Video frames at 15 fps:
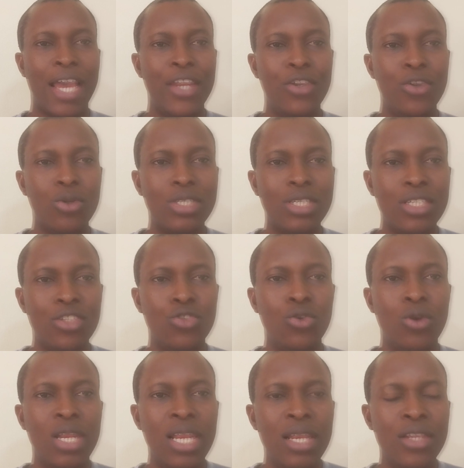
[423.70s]
I noticed
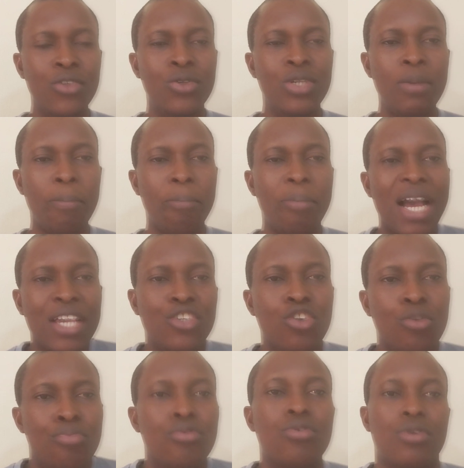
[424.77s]
you didn't pack
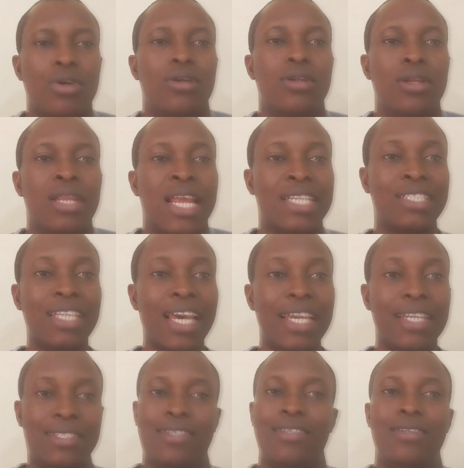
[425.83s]
your book last
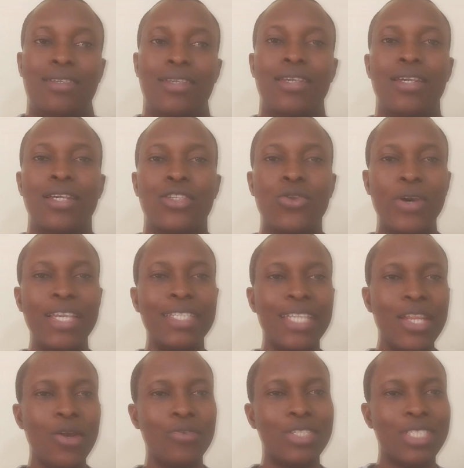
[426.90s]
night. So
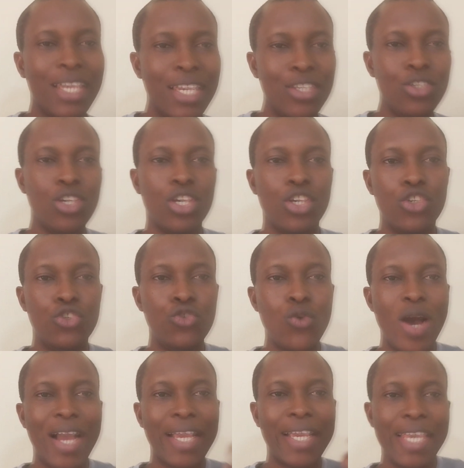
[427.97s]
instead of saying
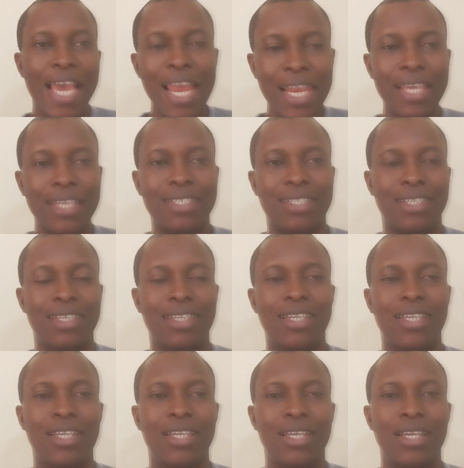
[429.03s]
you are careless,
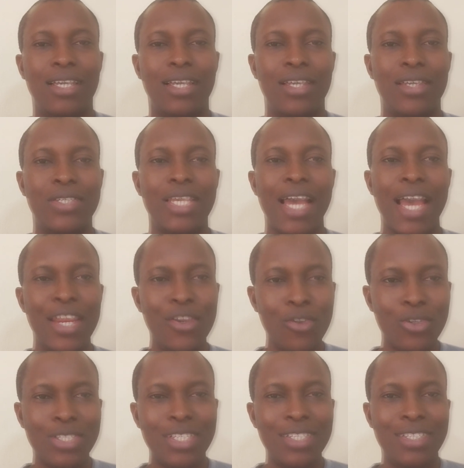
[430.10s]
you say, I
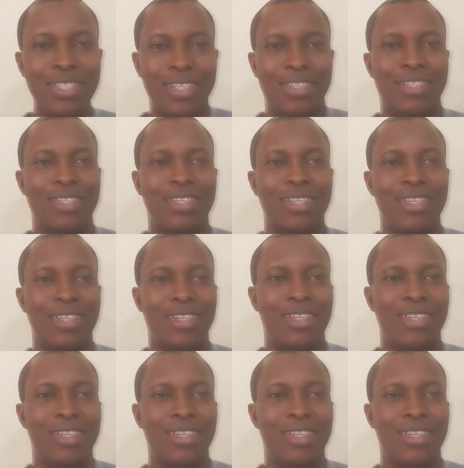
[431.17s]
noticed this.